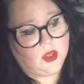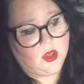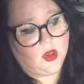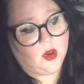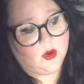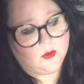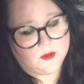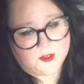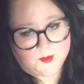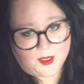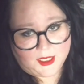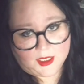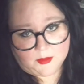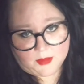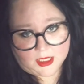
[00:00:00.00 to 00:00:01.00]
overspending
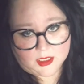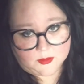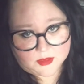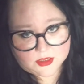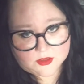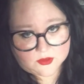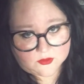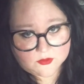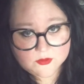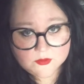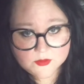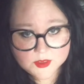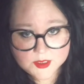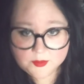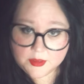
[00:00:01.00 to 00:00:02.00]
and buying a bunch of
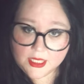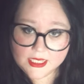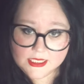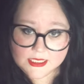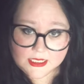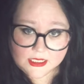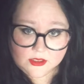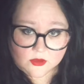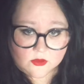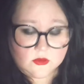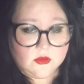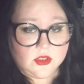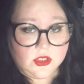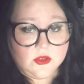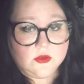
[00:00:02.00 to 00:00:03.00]
supplies that I don't
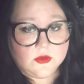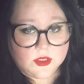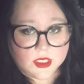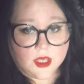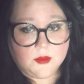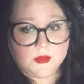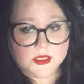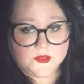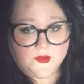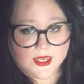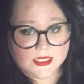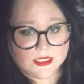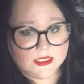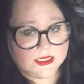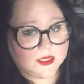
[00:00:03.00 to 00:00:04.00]
use up as fast
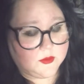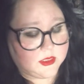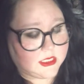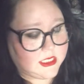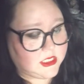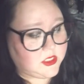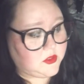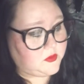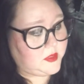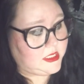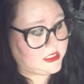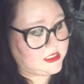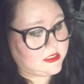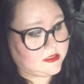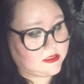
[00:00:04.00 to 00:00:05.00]
as I would like to,
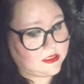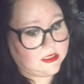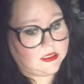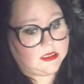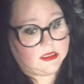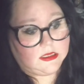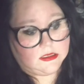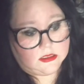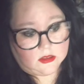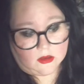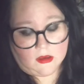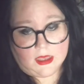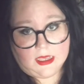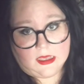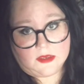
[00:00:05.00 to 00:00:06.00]
because y'all, I
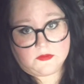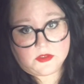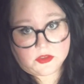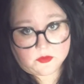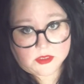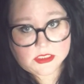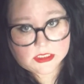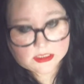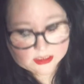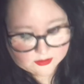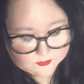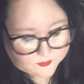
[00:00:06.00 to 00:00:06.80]
have so much stuff.